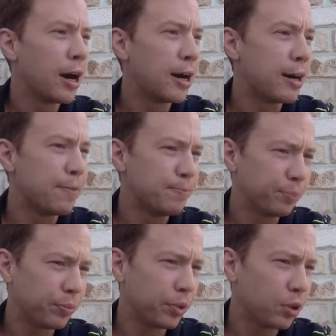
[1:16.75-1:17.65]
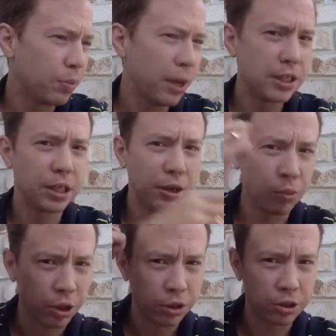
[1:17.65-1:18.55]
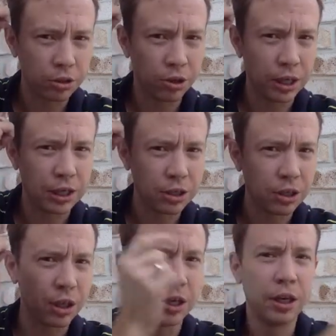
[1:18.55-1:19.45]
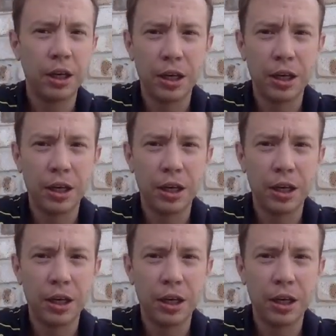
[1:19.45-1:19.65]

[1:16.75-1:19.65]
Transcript: Um, so basically, what goes on inside